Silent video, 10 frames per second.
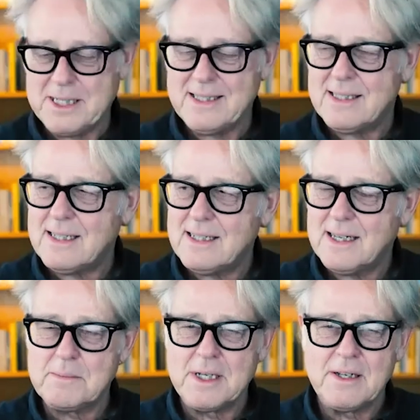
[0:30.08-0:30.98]
in uh,
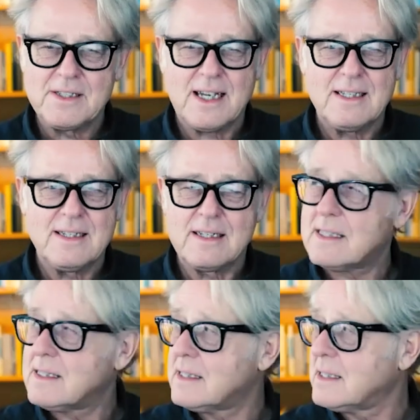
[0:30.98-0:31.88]
I'm in Los Angeles,
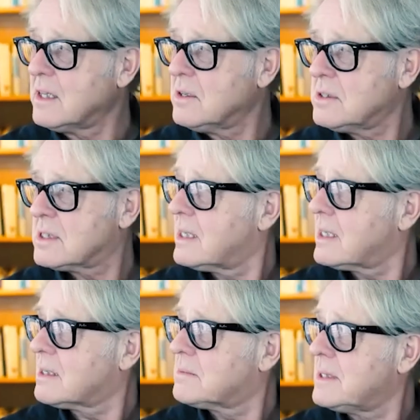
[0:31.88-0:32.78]
and it looks
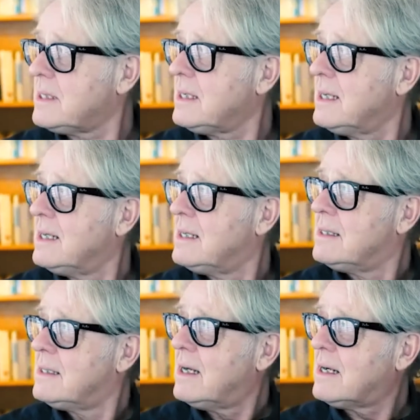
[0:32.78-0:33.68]
like we.
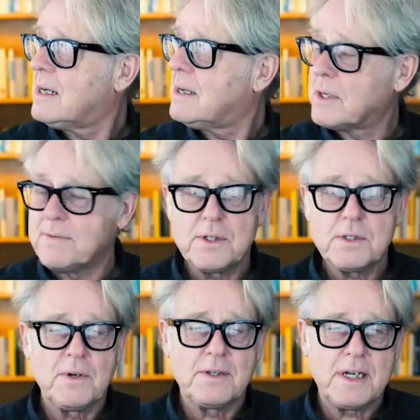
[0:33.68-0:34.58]
Uh, well, first
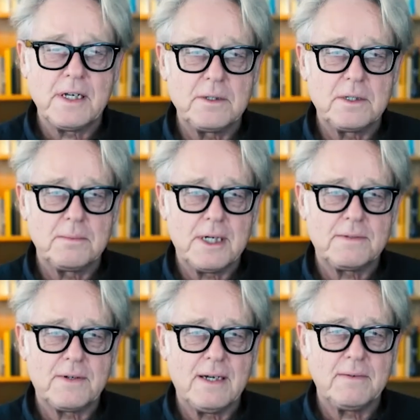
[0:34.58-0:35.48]
of all, thank you so much
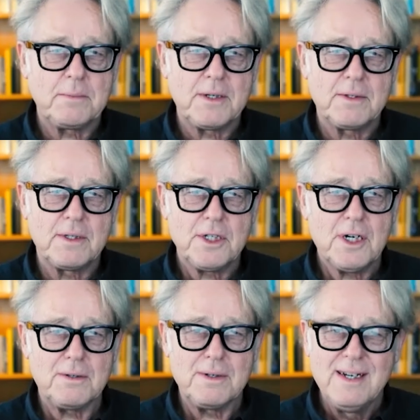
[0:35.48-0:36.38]
for having me on the
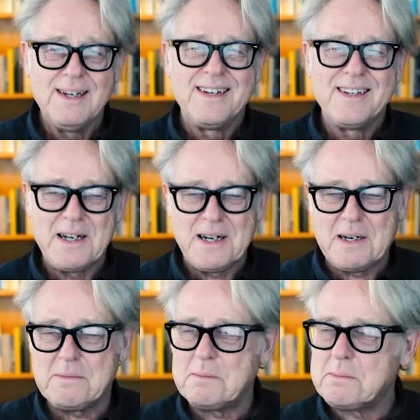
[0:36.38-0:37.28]
show.
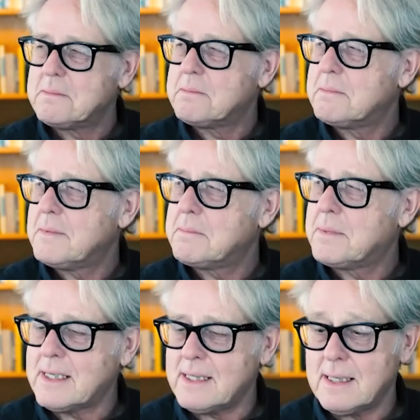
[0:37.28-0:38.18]
Um,
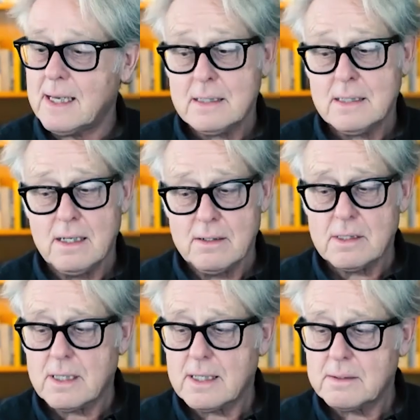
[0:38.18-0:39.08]
but it actually
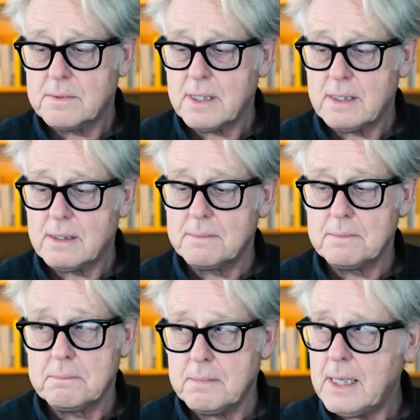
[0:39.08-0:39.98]
looks like we
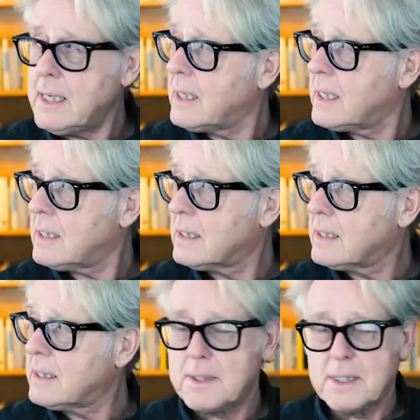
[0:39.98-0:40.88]
may get a
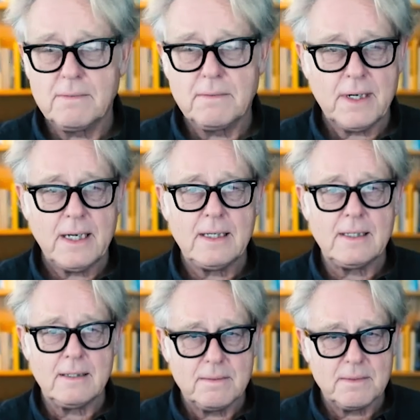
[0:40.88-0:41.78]
little bit of
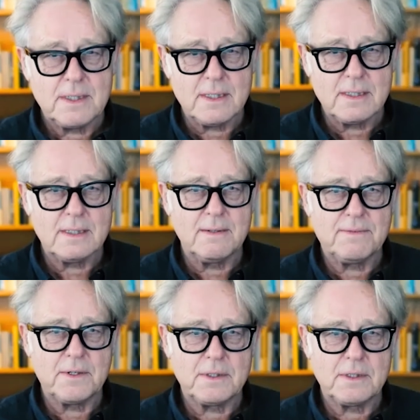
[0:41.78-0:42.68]
rain, which is the
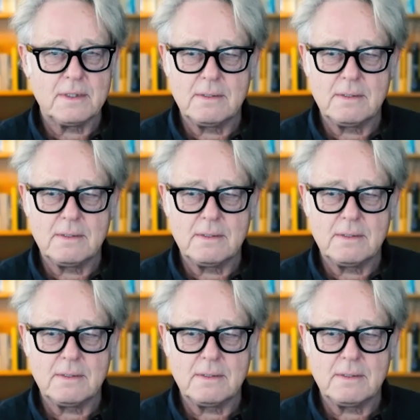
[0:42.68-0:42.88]
first